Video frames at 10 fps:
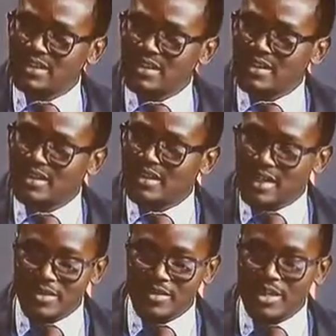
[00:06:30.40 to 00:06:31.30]

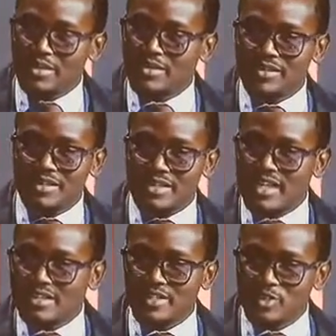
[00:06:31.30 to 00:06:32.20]

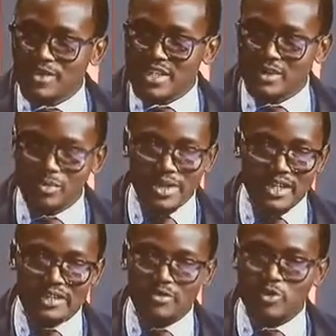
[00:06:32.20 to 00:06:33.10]
That is obviously will be
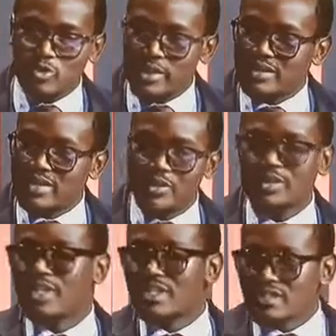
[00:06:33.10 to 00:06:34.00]
asking for too much. I don't
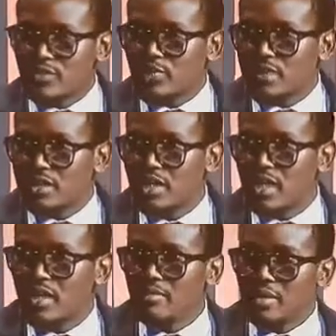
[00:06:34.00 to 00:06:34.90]
think it's difficult
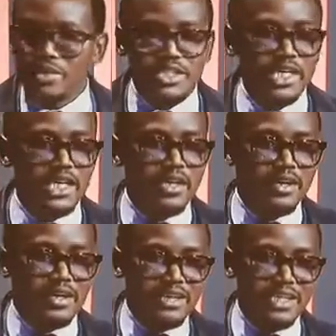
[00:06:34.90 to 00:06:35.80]
because
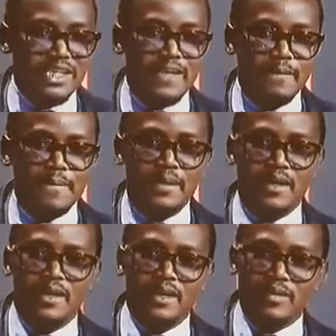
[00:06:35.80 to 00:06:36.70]
the
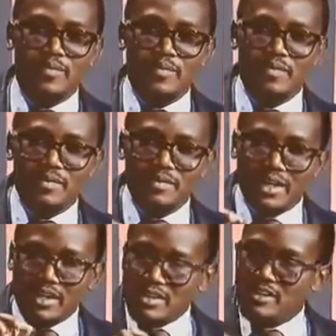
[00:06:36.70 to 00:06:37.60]

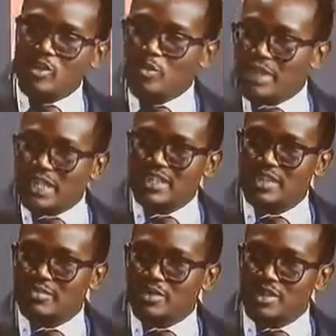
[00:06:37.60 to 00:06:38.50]
easy communication
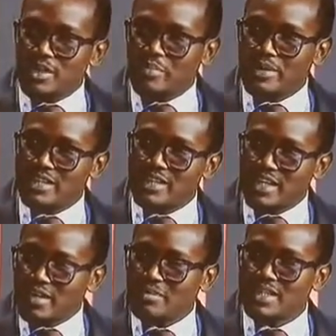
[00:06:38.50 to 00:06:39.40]
between the president and the
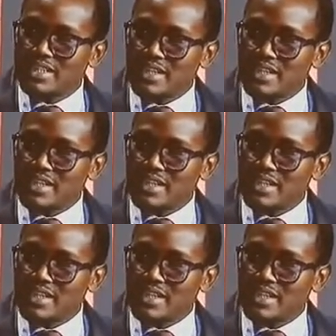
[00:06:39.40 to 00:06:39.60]
minister